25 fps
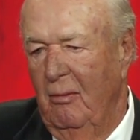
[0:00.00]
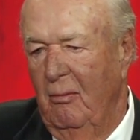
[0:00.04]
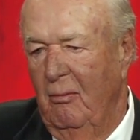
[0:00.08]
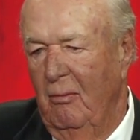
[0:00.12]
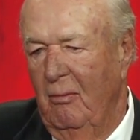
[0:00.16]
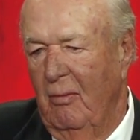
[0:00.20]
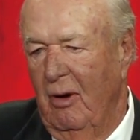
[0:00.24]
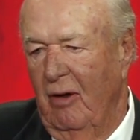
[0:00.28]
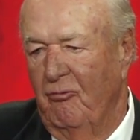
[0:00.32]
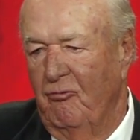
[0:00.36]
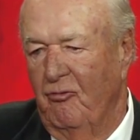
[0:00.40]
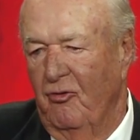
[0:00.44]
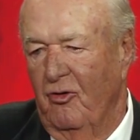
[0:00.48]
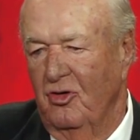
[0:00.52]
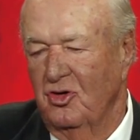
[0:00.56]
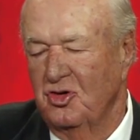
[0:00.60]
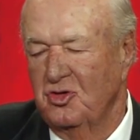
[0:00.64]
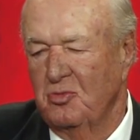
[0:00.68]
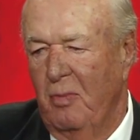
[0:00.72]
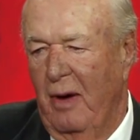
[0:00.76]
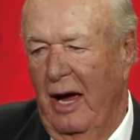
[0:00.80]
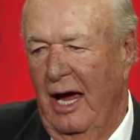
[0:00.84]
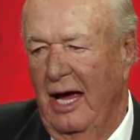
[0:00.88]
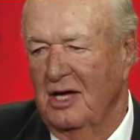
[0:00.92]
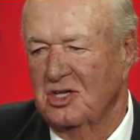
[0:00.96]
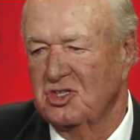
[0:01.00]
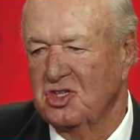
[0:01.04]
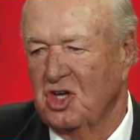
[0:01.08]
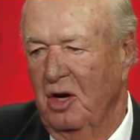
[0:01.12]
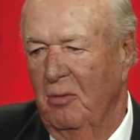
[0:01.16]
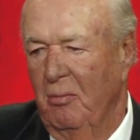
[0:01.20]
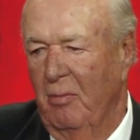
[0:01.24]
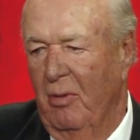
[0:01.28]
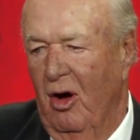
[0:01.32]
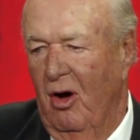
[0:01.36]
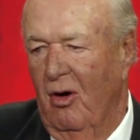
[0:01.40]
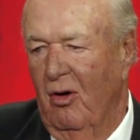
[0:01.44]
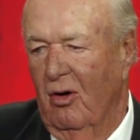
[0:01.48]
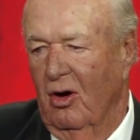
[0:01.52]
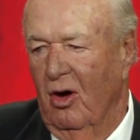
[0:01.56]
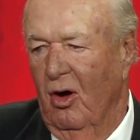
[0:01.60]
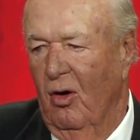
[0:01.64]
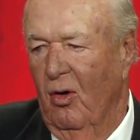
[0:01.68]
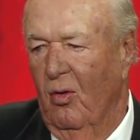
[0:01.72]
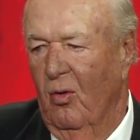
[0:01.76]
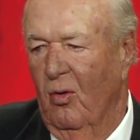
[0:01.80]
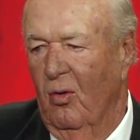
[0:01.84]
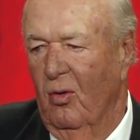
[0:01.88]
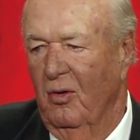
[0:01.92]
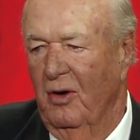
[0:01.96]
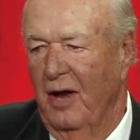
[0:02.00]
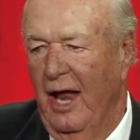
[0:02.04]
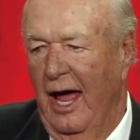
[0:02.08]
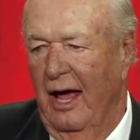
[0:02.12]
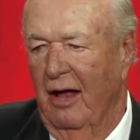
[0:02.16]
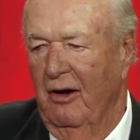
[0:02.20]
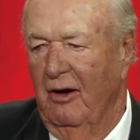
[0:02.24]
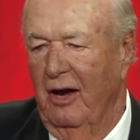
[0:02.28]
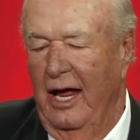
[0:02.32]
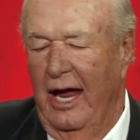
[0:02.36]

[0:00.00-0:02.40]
my first basketball goal down